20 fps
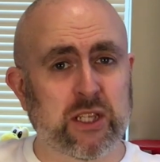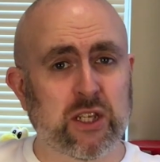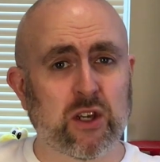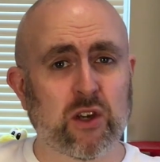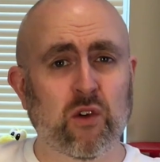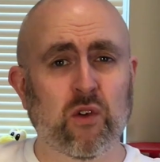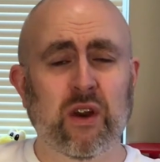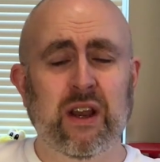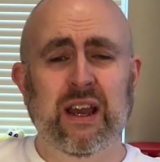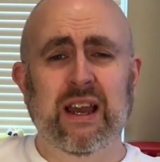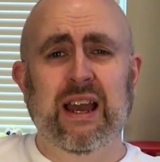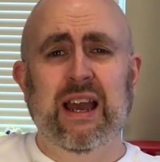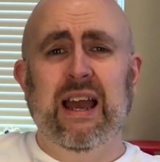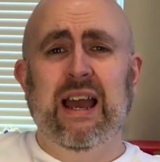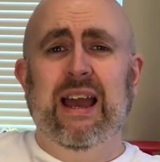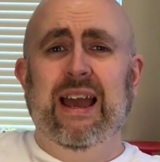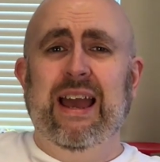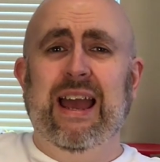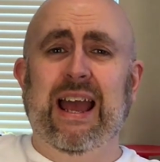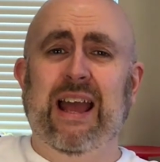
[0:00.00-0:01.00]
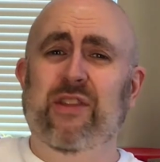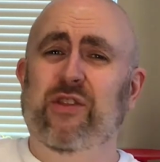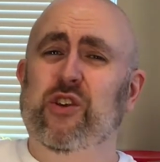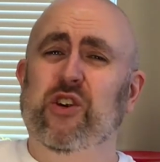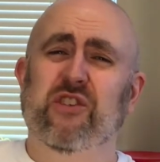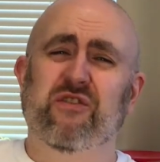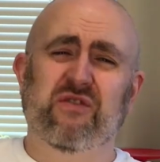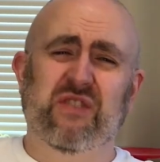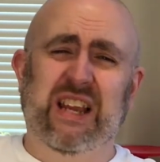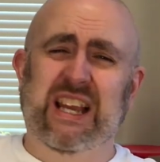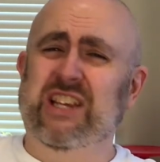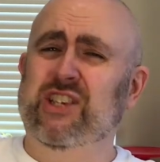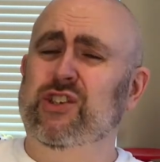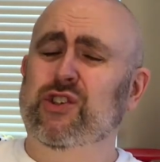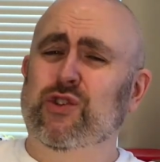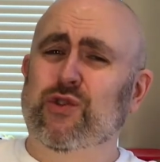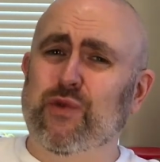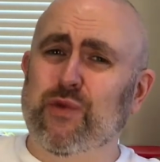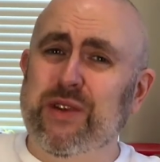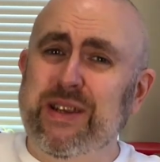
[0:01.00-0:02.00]
II, and they're
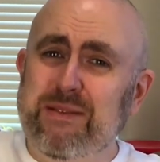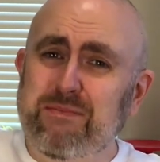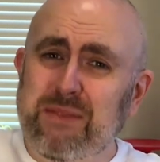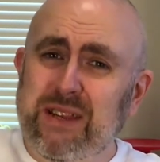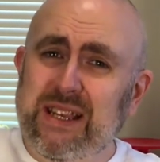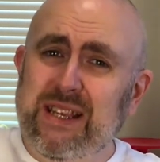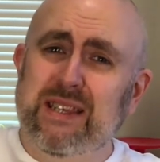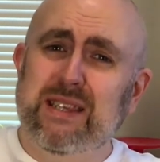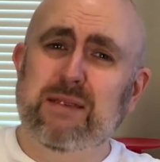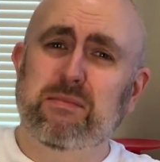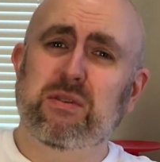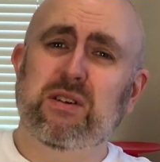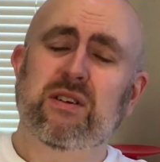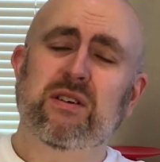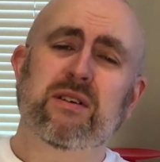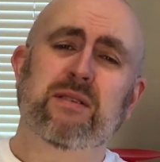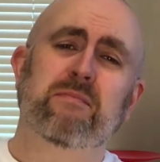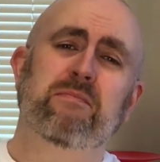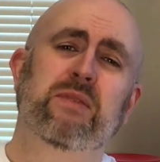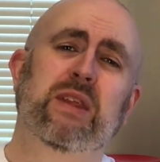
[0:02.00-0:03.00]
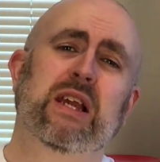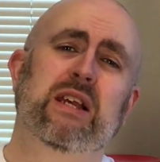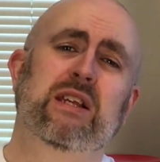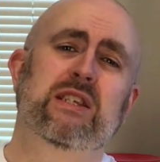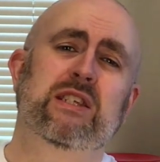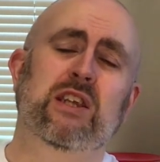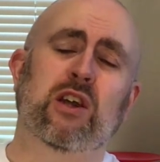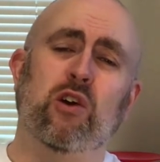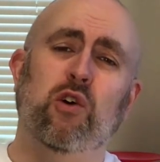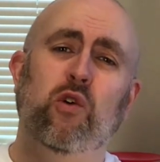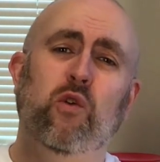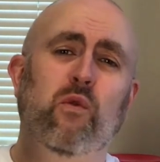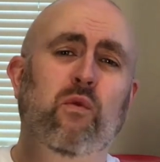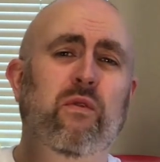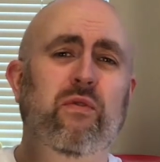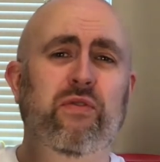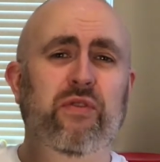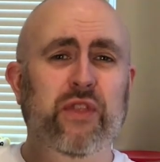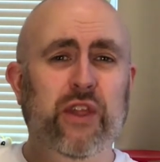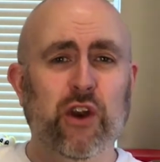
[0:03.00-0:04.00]
extremely similar. So
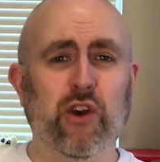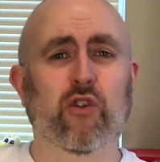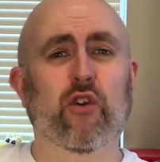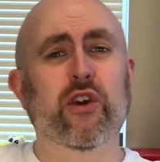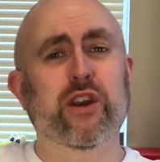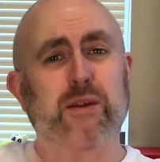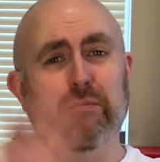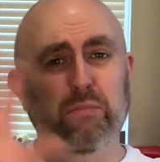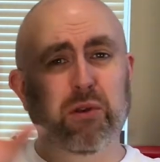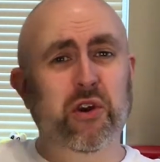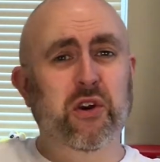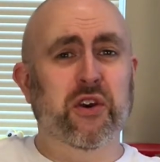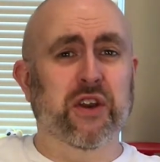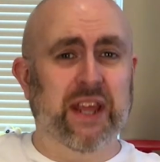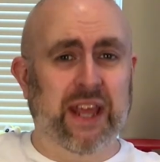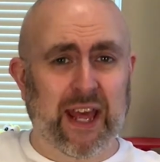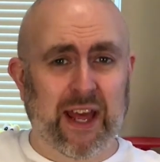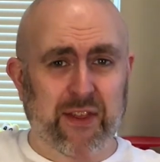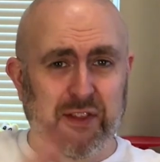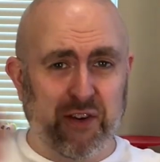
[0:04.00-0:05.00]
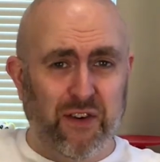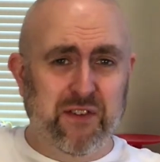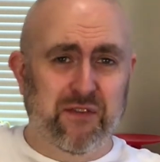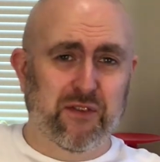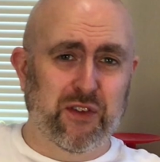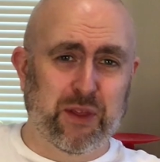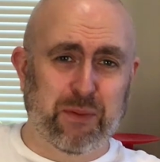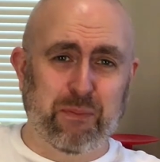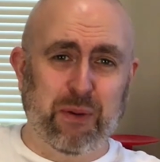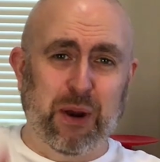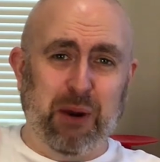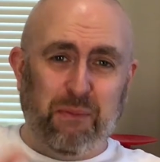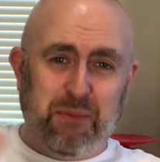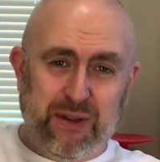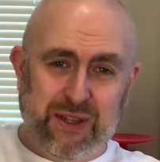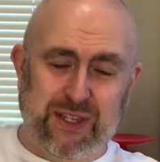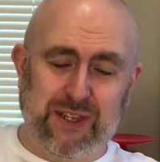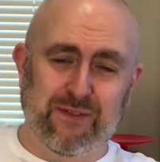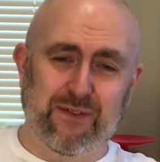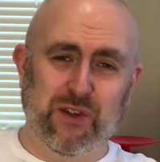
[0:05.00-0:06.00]
they're going to blur together for the
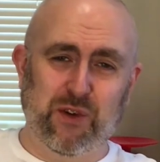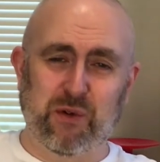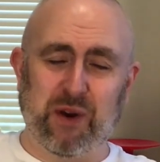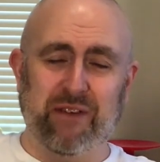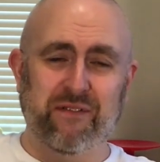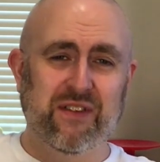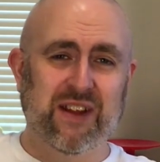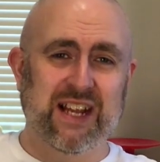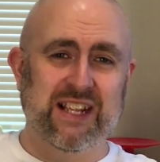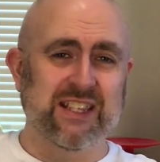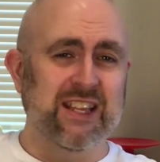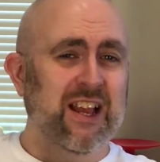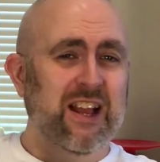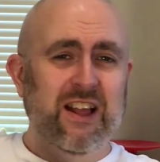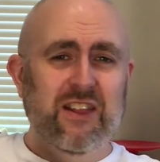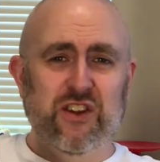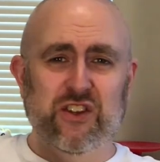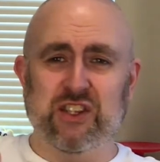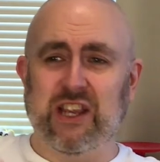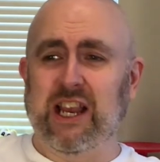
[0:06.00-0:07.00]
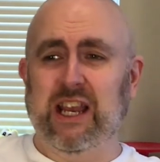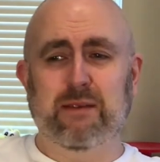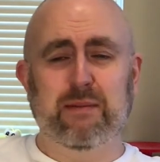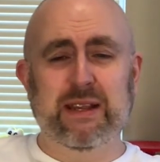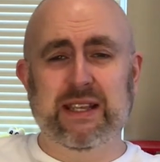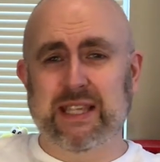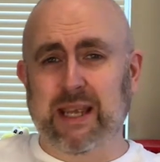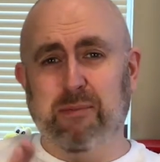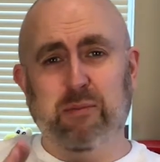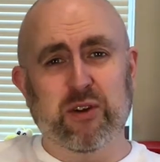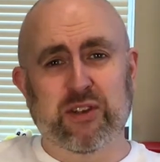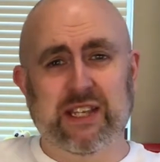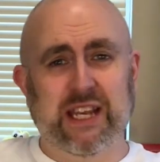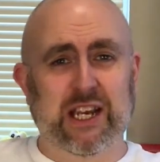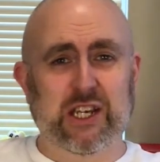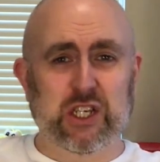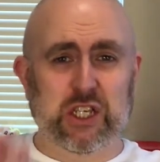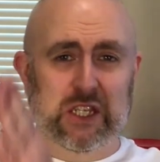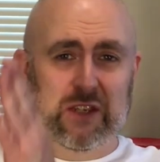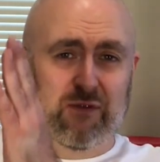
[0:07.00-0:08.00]
purpose of the rough cuts. There's not going to be separate
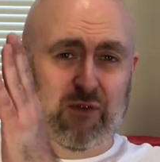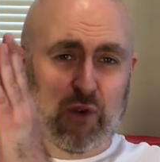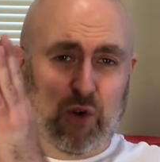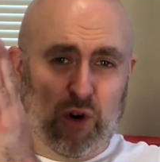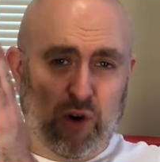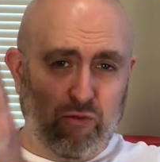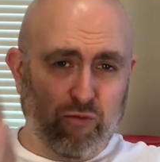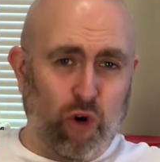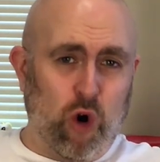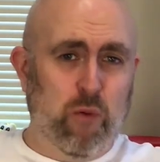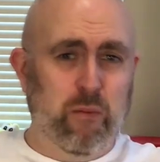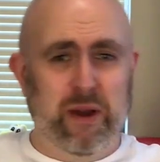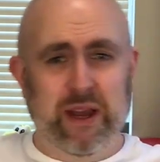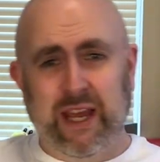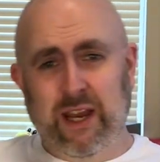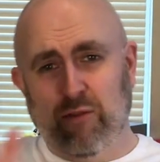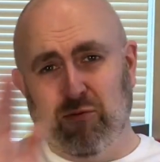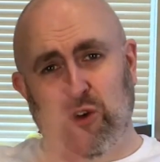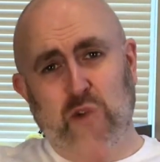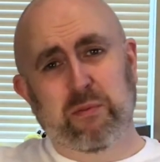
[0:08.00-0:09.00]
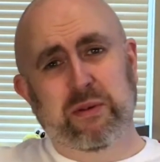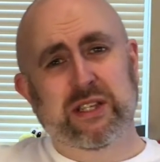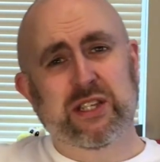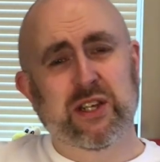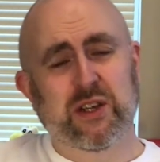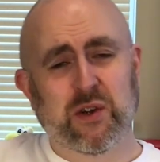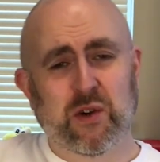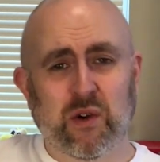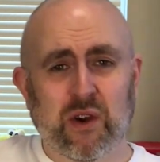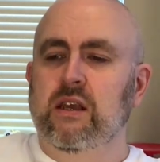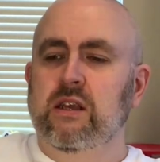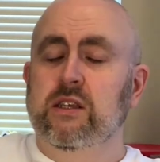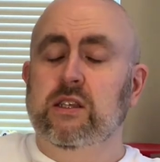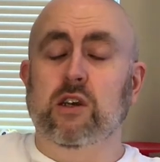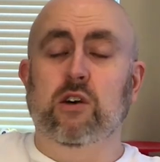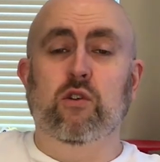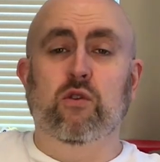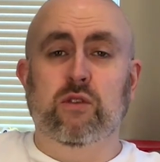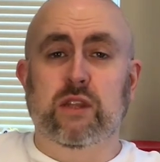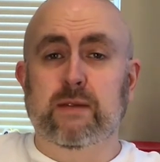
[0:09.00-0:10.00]
sections for Roma and Roma II.
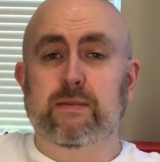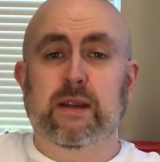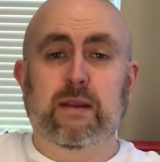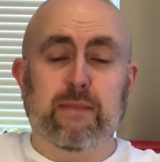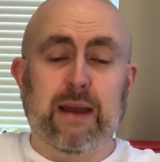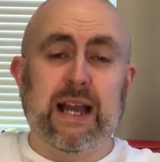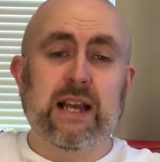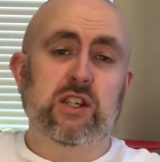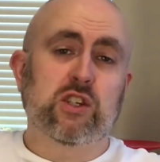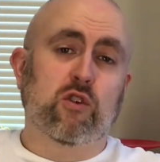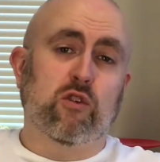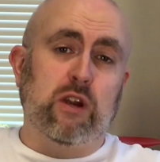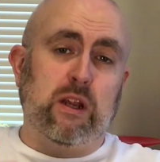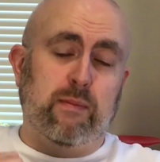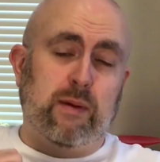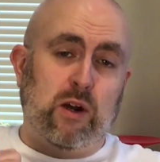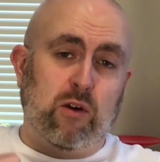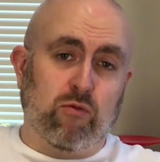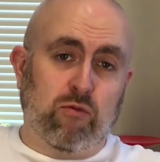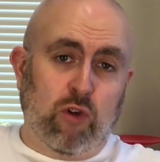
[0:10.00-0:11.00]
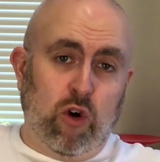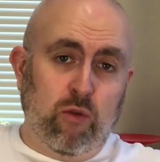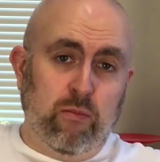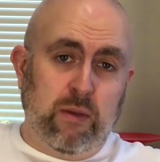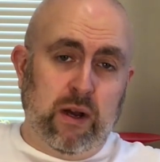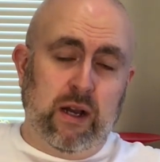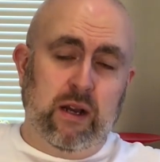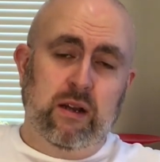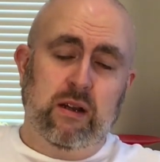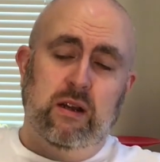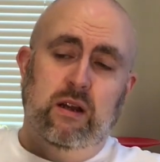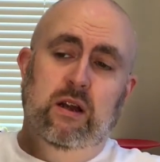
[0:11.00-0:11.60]
So a little bit of backstory about Roma.